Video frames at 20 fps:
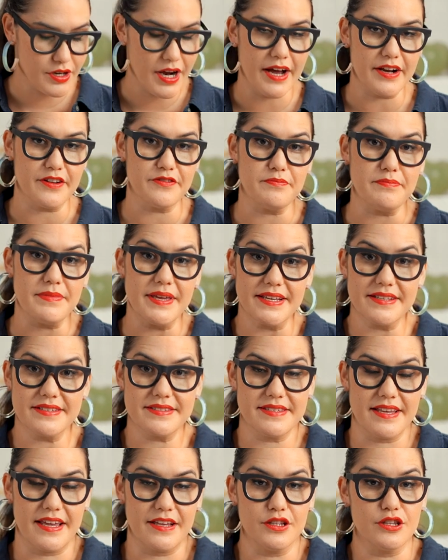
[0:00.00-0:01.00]
kind of
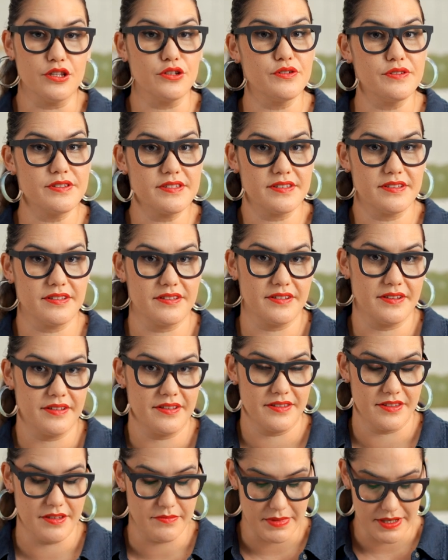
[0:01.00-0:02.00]
mix and loosen
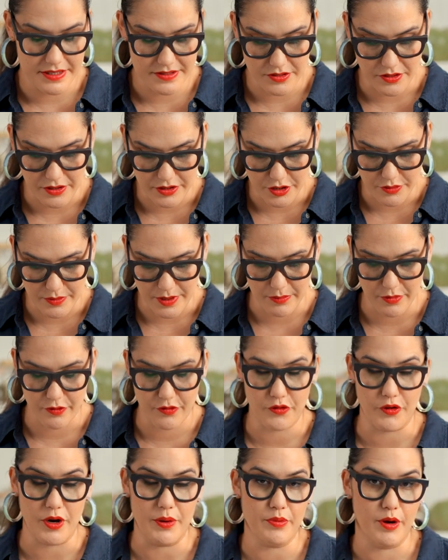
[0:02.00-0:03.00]
the miso a little bit
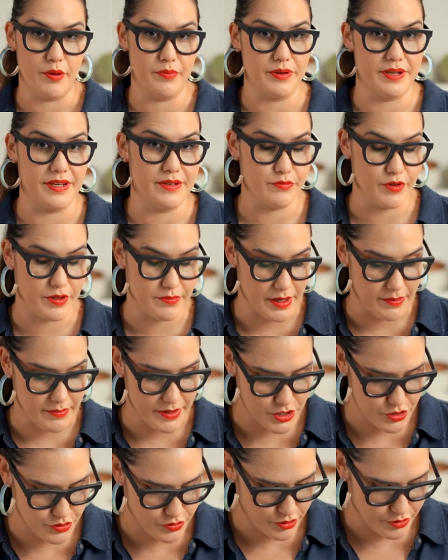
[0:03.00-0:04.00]
before I pop it in with my
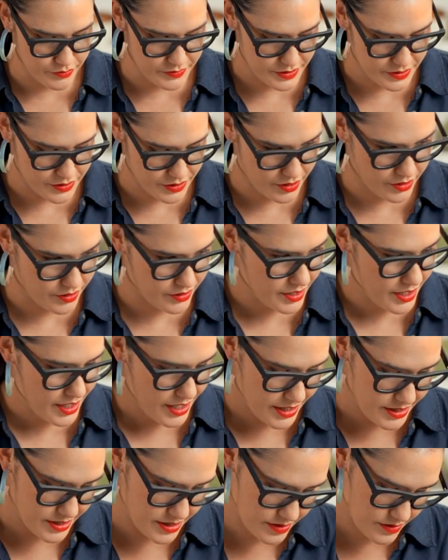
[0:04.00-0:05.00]
mushrooms. So
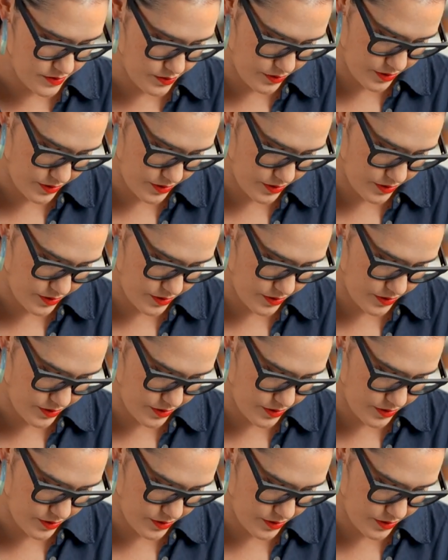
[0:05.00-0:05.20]
just